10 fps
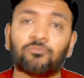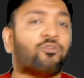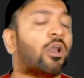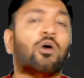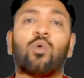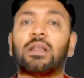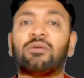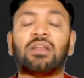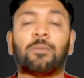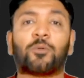follow
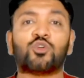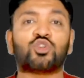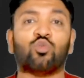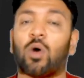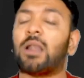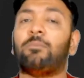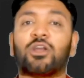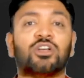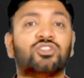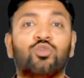whatever approach you want,
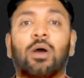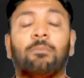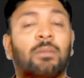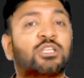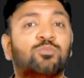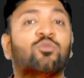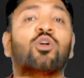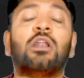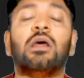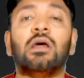because you are much
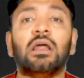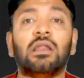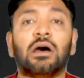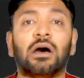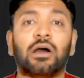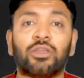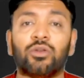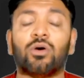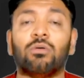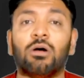more
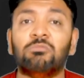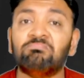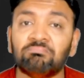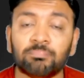logical